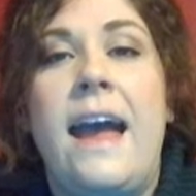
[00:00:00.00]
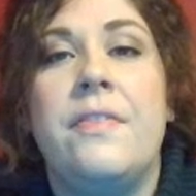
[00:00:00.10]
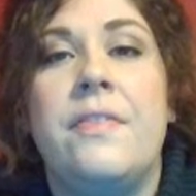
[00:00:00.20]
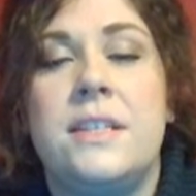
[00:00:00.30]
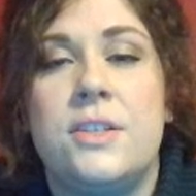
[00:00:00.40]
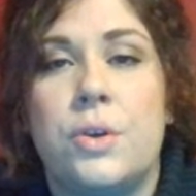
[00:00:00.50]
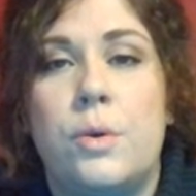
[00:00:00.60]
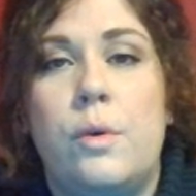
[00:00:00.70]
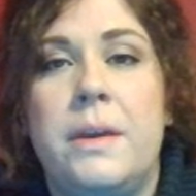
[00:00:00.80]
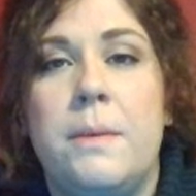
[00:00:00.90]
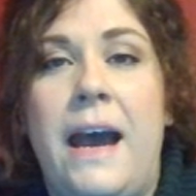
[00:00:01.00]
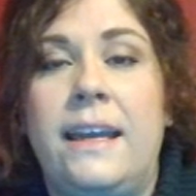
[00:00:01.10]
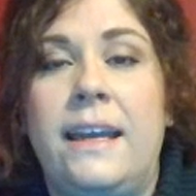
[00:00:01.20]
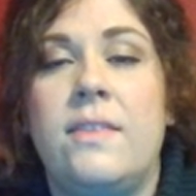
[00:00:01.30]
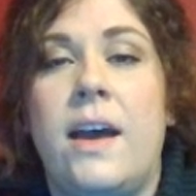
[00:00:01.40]
And the district will be
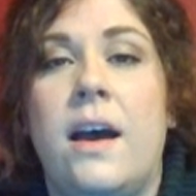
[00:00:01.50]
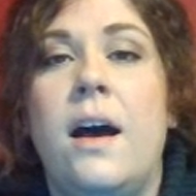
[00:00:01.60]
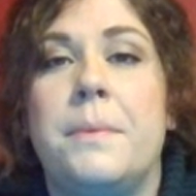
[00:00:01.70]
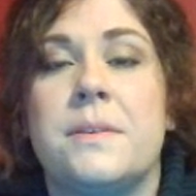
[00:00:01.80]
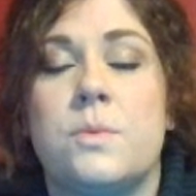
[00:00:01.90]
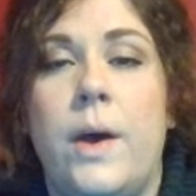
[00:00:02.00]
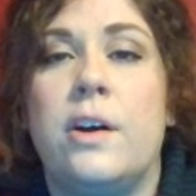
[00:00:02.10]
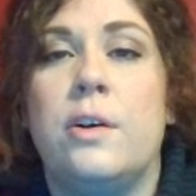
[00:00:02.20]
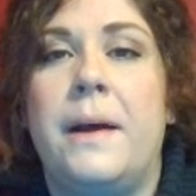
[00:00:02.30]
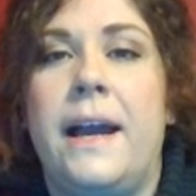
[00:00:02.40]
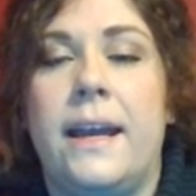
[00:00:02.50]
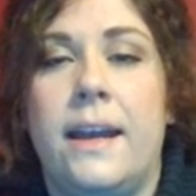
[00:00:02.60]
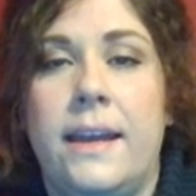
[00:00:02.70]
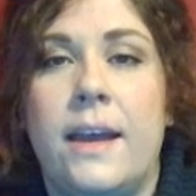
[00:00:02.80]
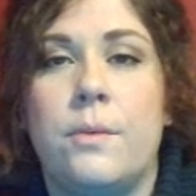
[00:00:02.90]
backing that up as well by,
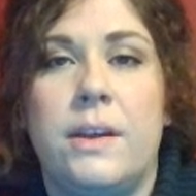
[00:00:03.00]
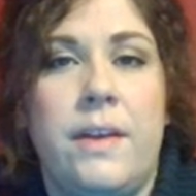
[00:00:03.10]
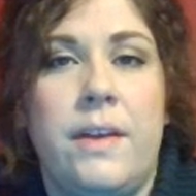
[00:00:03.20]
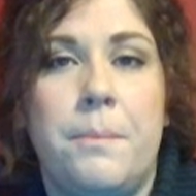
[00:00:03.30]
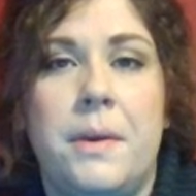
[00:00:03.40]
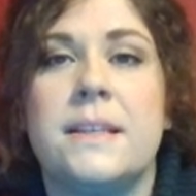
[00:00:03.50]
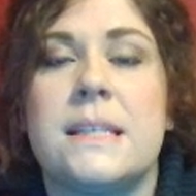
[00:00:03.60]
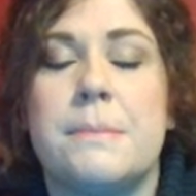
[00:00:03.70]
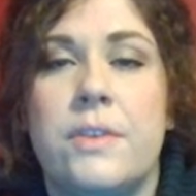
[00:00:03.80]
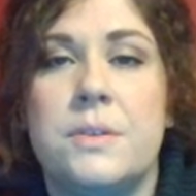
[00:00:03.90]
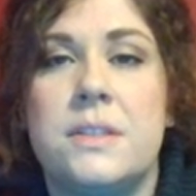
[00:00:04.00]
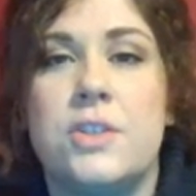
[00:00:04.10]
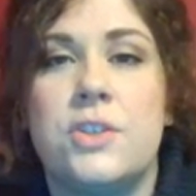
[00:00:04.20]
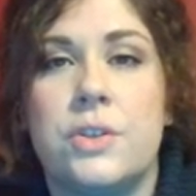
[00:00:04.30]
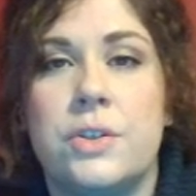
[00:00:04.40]
again, revamping some of those
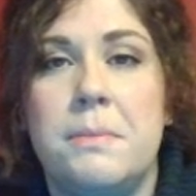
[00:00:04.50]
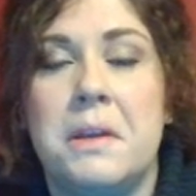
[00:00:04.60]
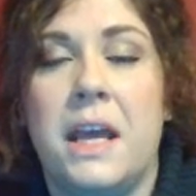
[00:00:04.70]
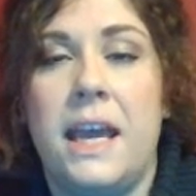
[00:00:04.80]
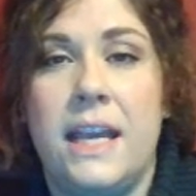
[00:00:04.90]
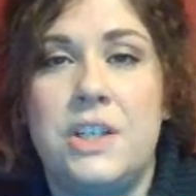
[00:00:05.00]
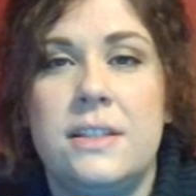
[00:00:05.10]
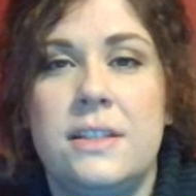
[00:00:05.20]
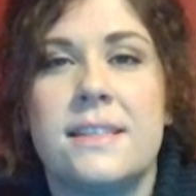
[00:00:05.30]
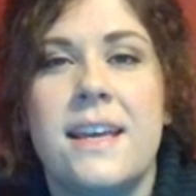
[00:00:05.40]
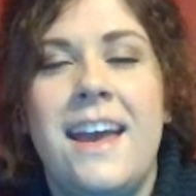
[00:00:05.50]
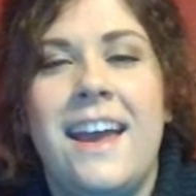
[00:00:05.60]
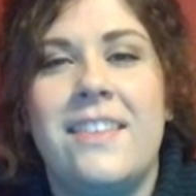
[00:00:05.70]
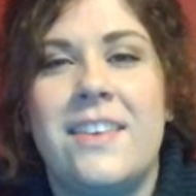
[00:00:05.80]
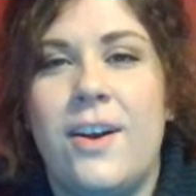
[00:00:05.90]
digital communications,
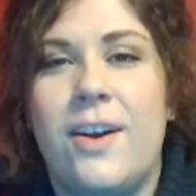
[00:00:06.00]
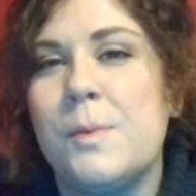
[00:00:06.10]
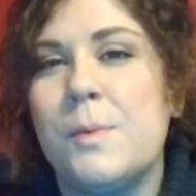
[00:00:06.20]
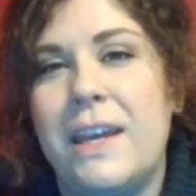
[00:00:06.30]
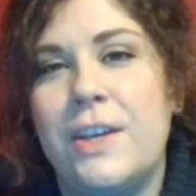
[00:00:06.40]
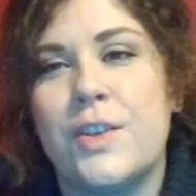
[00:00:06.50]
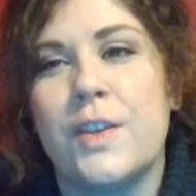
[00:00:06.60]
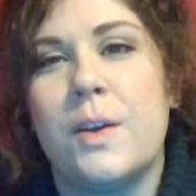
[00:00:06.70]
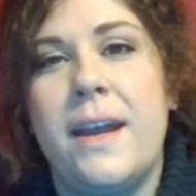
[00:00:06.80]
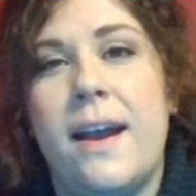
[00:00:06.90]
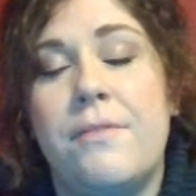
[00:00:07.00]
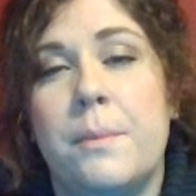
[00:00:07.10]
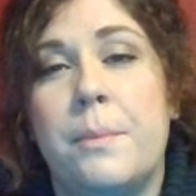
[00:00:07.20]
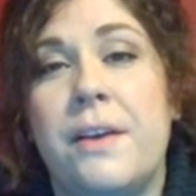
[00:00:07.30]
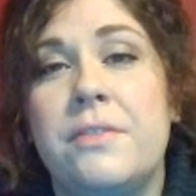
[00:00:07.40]
and then also making sure that we have
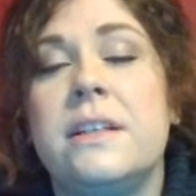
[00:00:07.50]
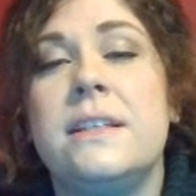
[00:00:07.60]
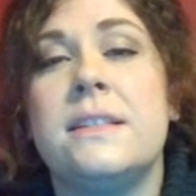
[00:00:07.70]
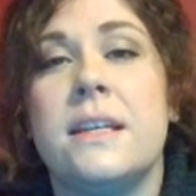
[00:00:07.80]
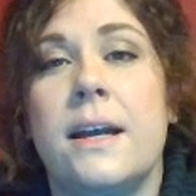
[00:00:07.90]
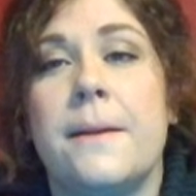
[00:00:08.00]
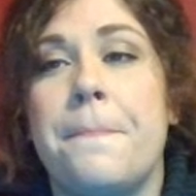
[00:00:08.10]
a prevalent